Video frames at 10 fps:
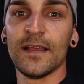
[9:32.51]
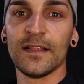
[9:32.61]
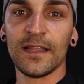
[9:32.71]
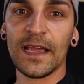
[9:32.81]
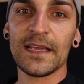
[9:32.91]

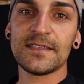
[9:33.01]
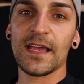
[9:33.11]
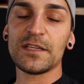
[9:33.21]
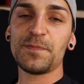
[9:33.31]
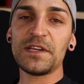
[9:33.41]
Like I
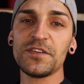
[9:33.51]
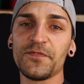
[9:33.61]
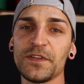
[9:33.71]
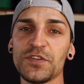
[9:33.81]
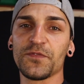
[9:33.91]
said, especially
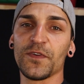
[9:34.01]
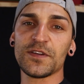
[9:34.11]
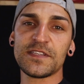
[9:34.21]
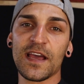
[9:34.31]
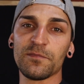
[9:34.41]
if it's your
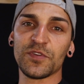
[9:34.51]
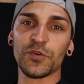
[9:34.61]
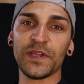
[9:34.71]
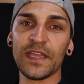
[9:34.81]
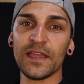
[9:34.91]
first time
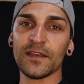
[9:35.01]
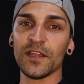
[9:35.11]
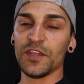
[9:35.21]
doing it,